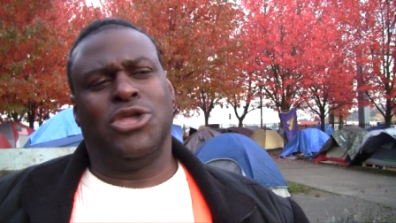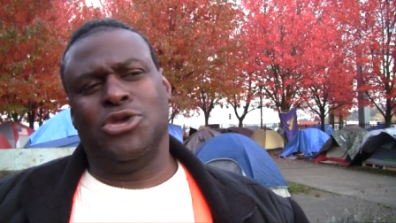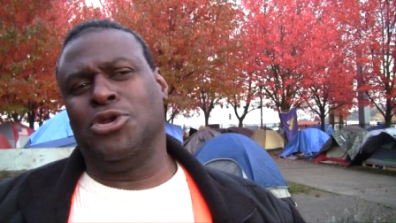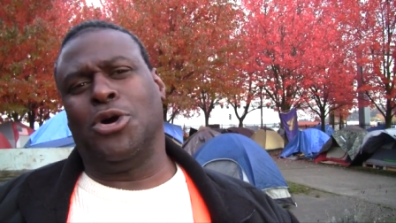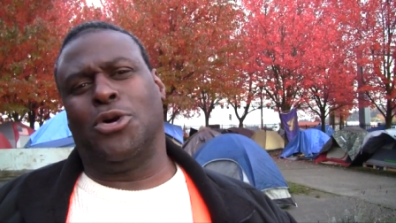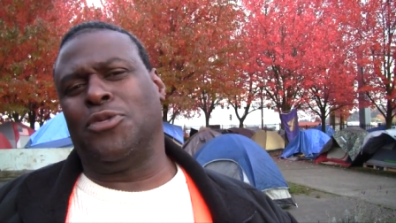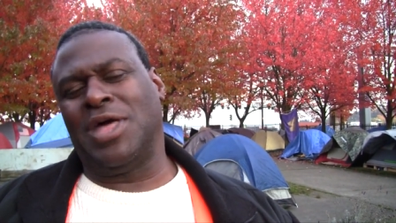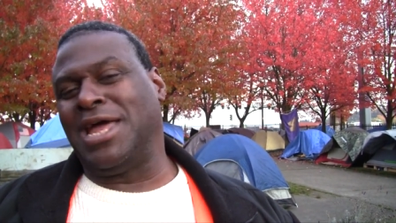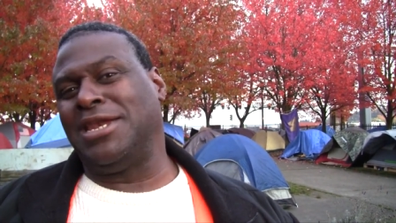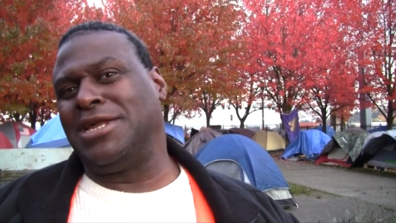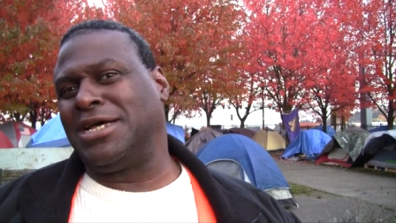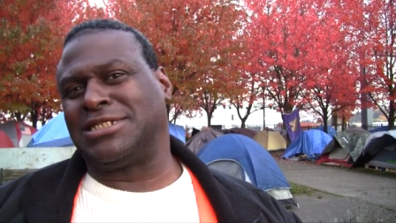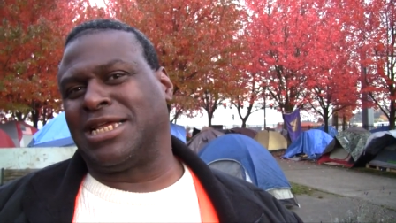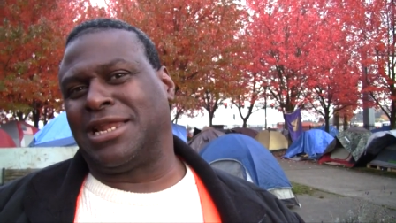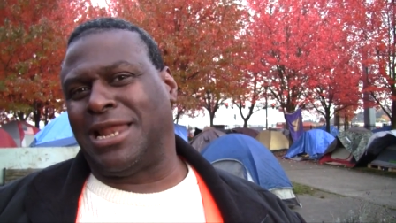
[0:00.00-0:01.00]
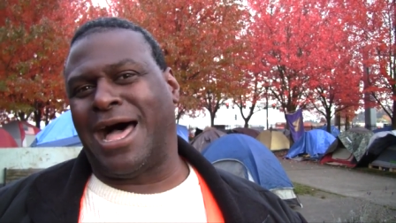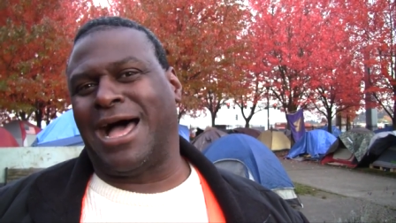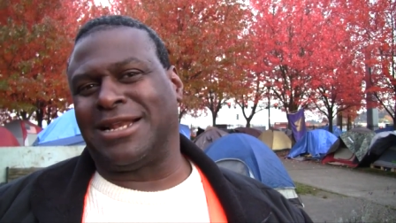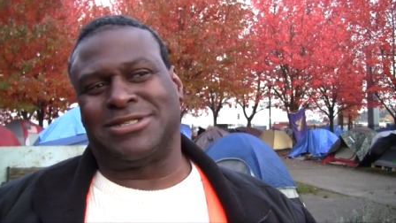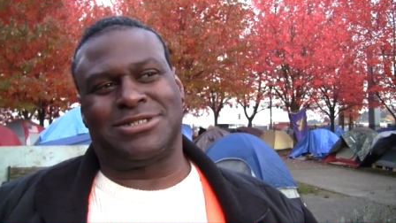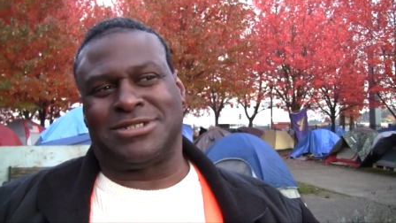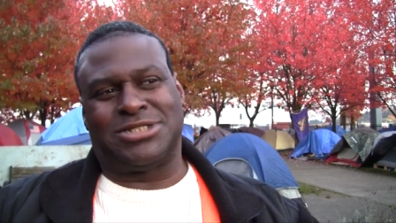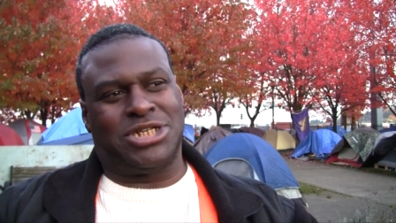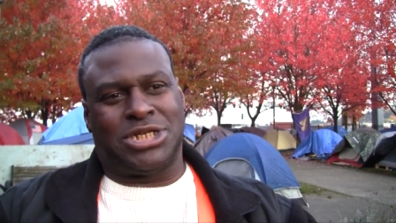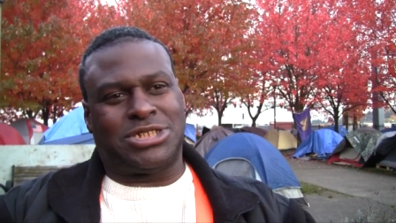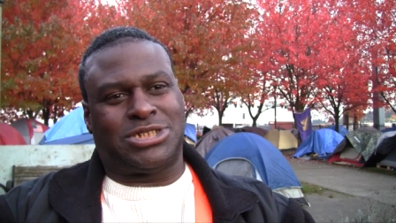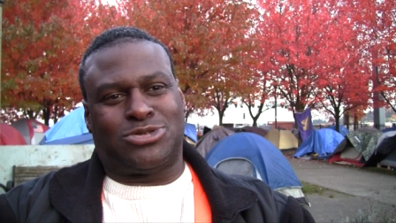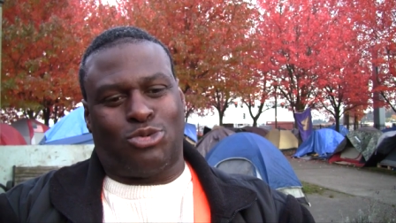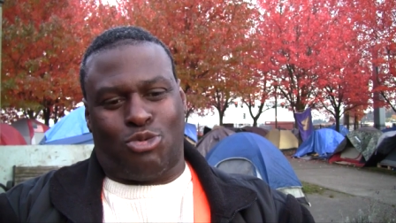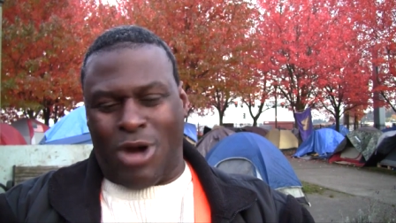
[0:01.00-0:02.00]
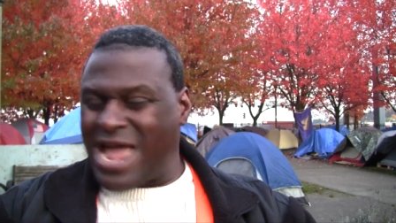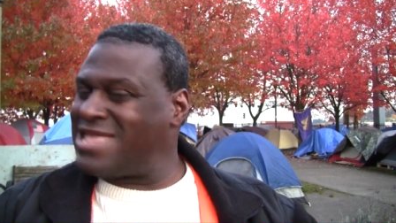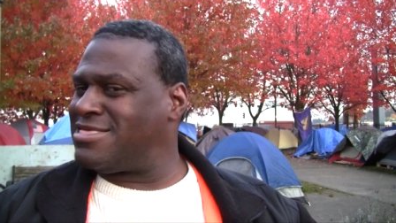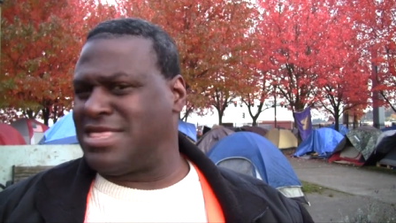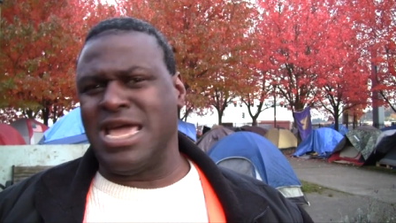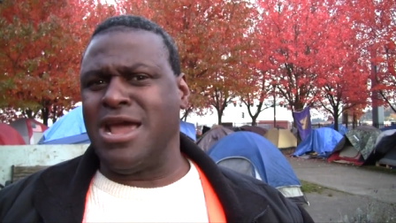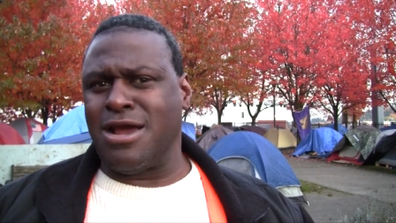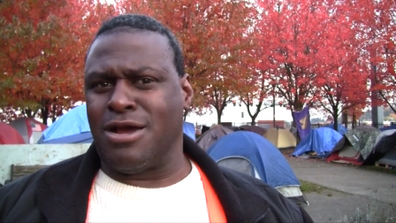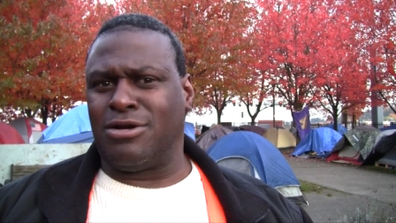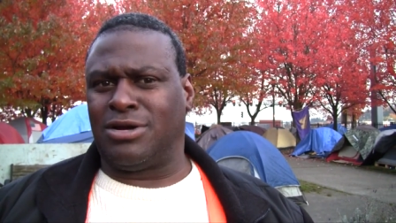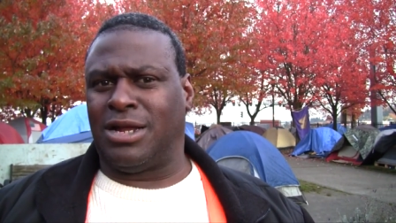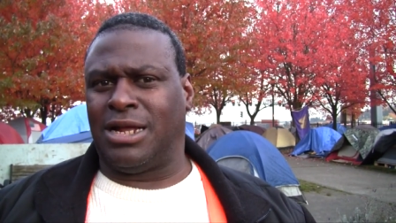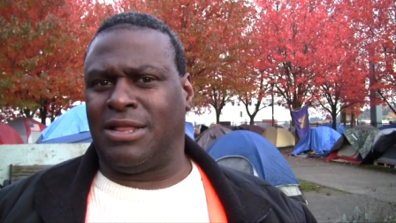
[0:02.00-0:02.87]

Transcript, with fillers: You know, that does a lot just right there.